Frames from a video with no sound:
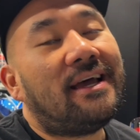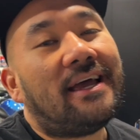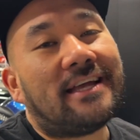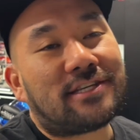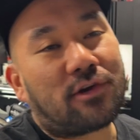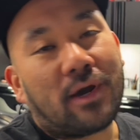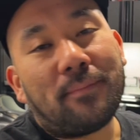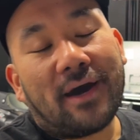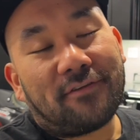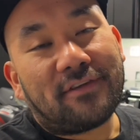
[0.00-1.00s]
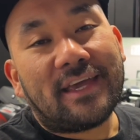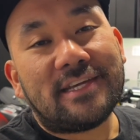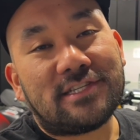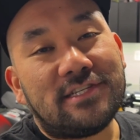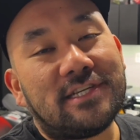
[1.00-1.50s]
it's a great
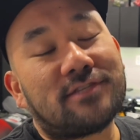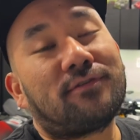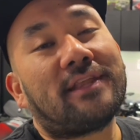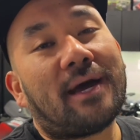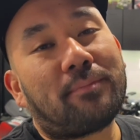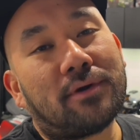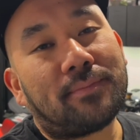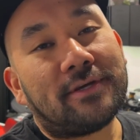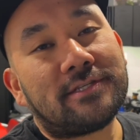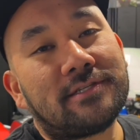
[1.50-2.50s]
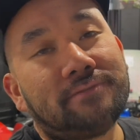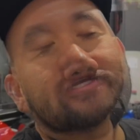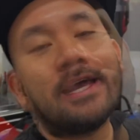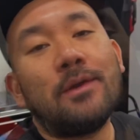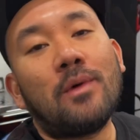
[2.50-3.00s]
modification just for that purpose.
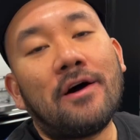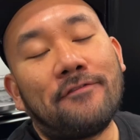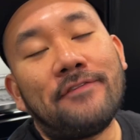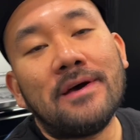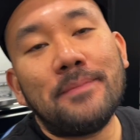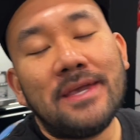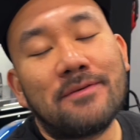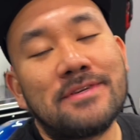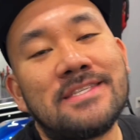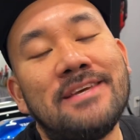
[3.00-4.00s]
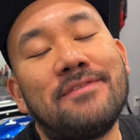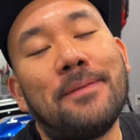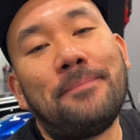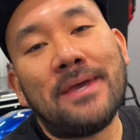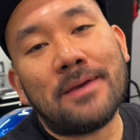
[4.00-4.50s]
Today, while filming, received a
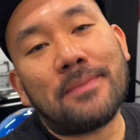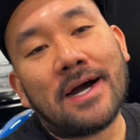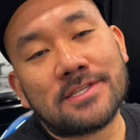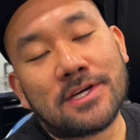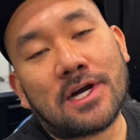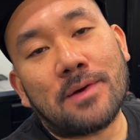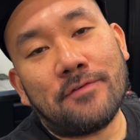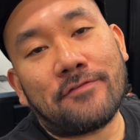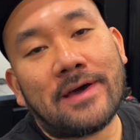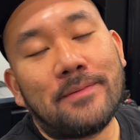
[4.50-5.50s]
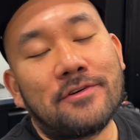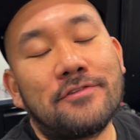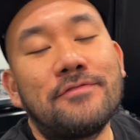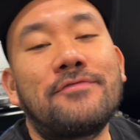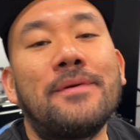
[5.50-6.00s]
big box of carbon
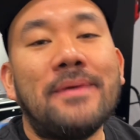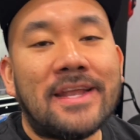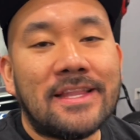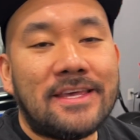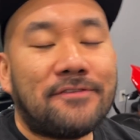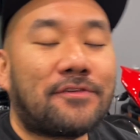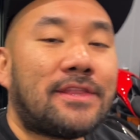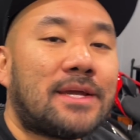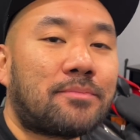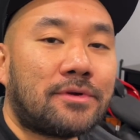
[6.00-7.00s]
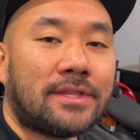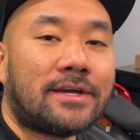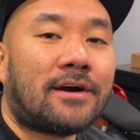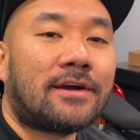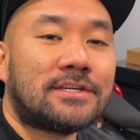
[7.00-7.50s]
fiber from Italy for the
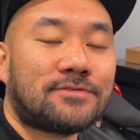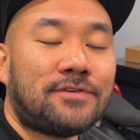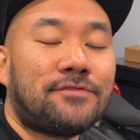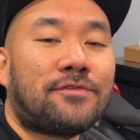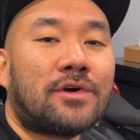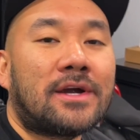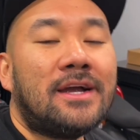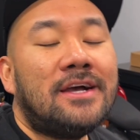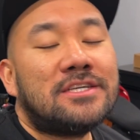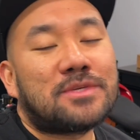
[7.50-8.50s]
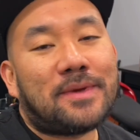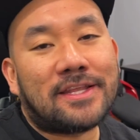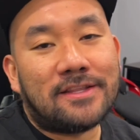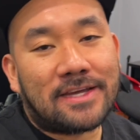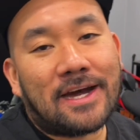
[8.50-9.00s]
Aprilia RSV4, so be on
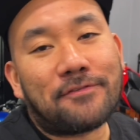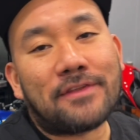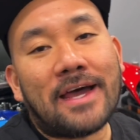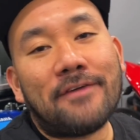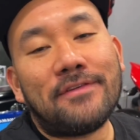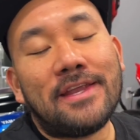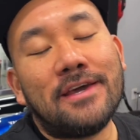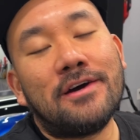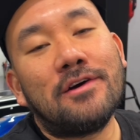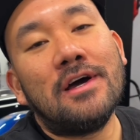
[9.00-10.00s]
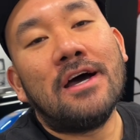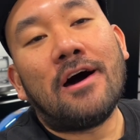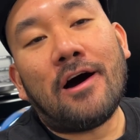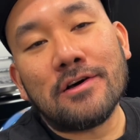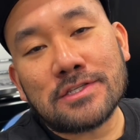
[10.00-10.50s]
the lookout for that video.
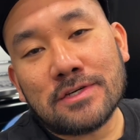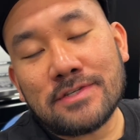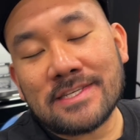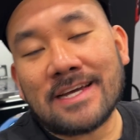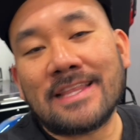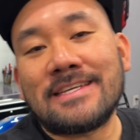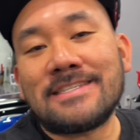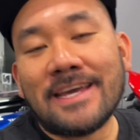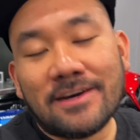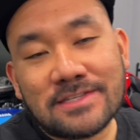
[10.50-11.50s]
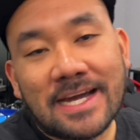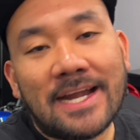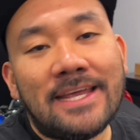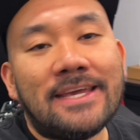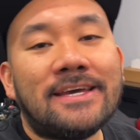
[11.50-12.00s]
Also, just got the tail
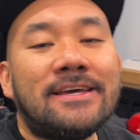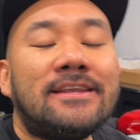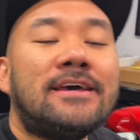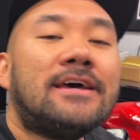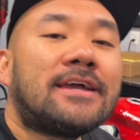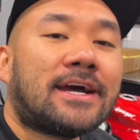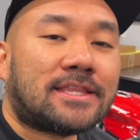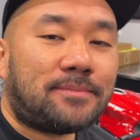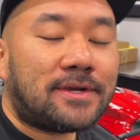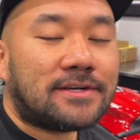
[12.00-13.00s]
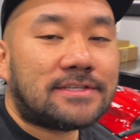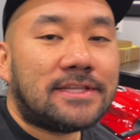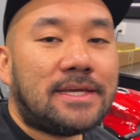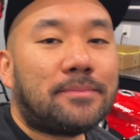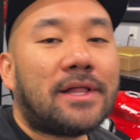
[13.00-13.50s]
tidy in, got the mirror
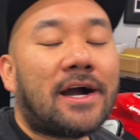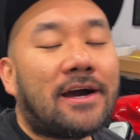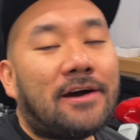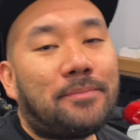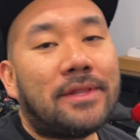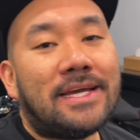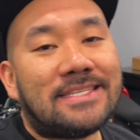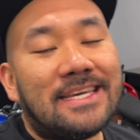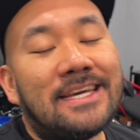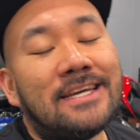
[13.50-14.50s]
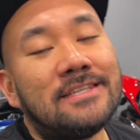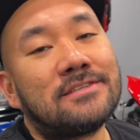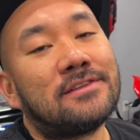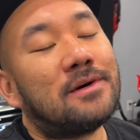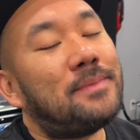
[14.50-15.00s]
delete block off plates in,
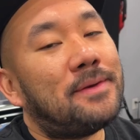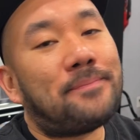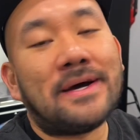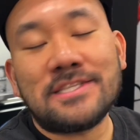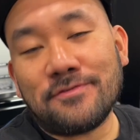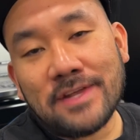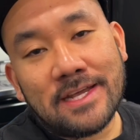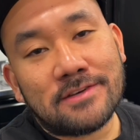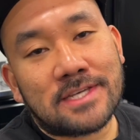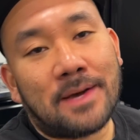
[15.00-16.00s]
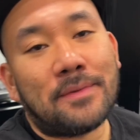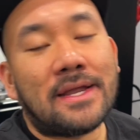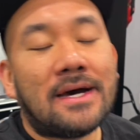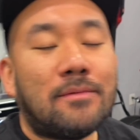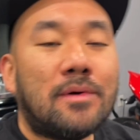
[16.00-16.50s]
so there'll be a bunch of videos coming
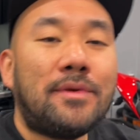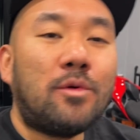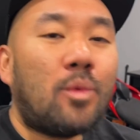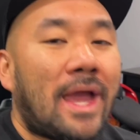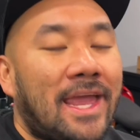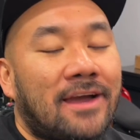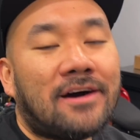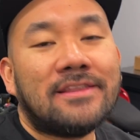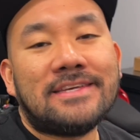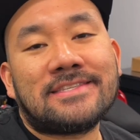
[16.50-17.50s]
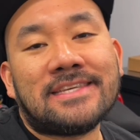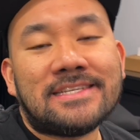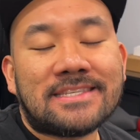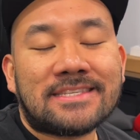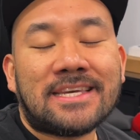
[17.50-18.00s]
up. We'll be weighing all these
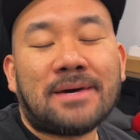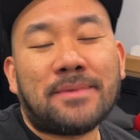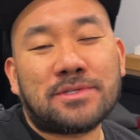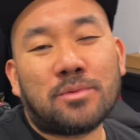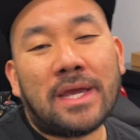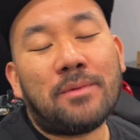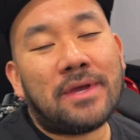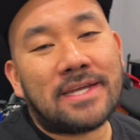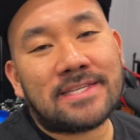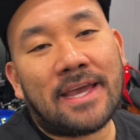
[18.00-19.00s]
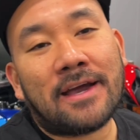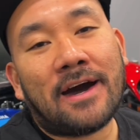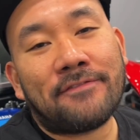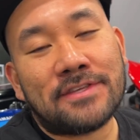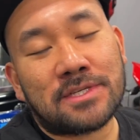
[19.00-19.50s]
things to see how much weight we could take
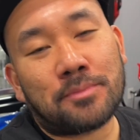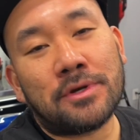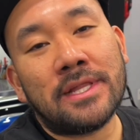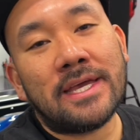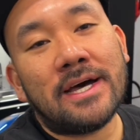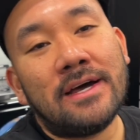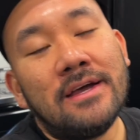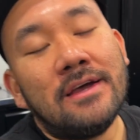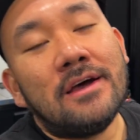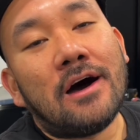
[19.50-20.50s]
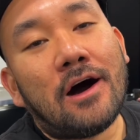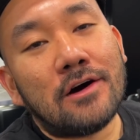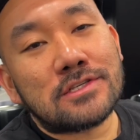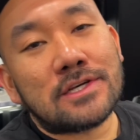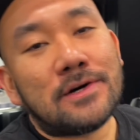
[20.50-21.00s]
off this Aprilia.
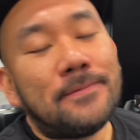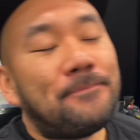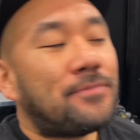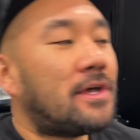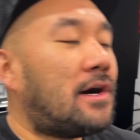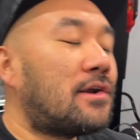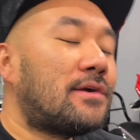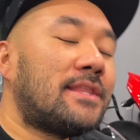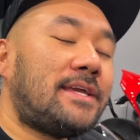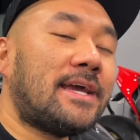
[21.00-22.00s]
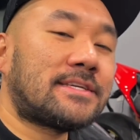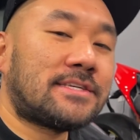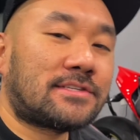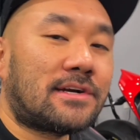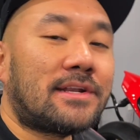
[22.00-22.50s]
Also, the owner of the
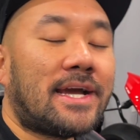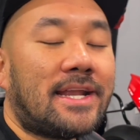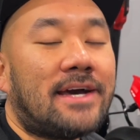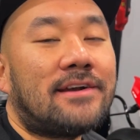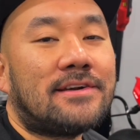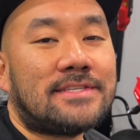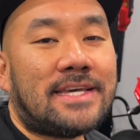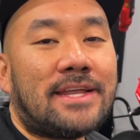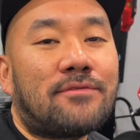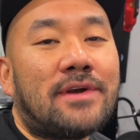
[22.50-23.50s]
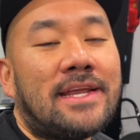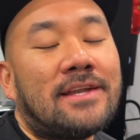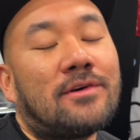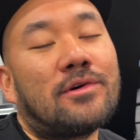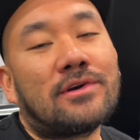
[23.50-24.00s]
XSR 900 is getting ready
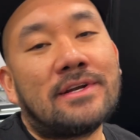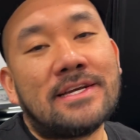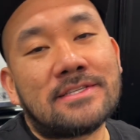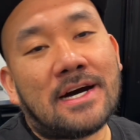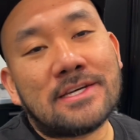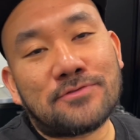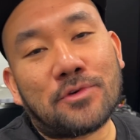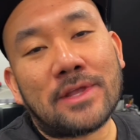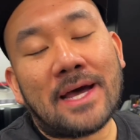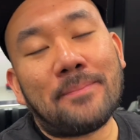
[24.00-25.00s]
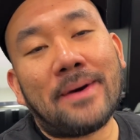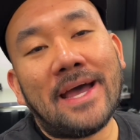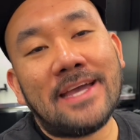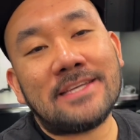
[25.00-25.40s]
to order an exhaust for that bike,